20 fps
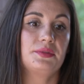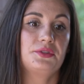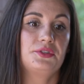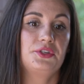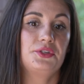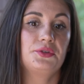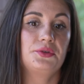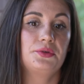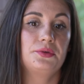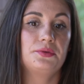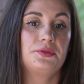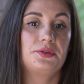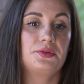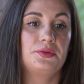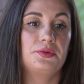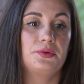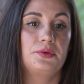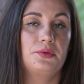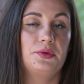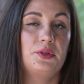it was due
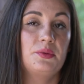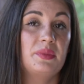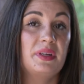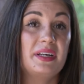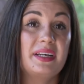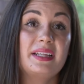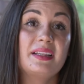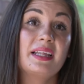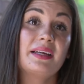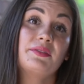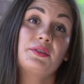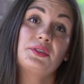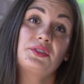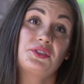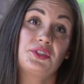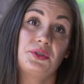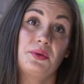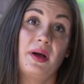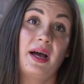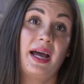to humidity
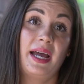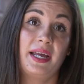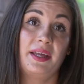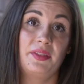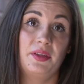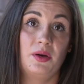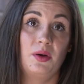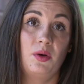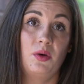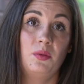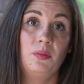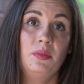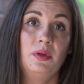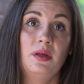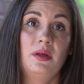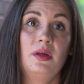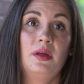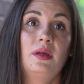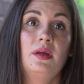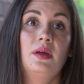levels too high in the
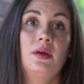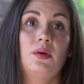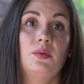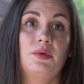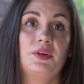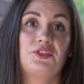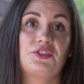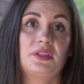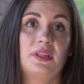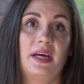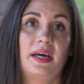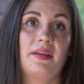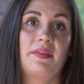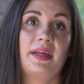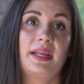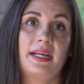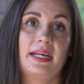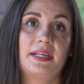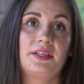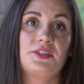home, which a
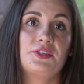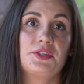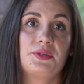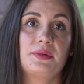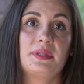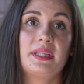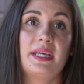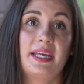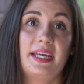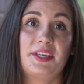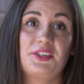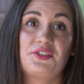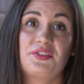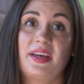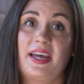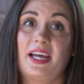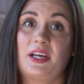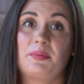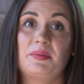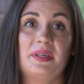lot of that had to do with the
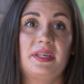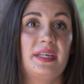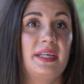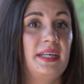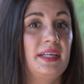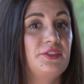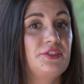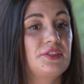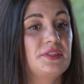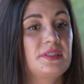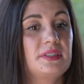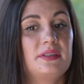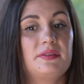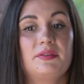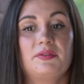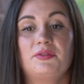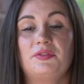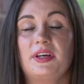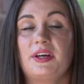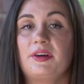HVAC being
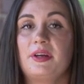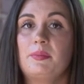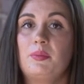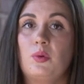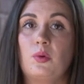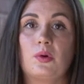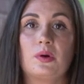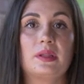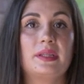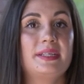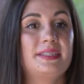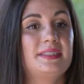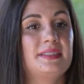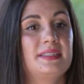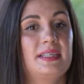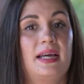just very poorly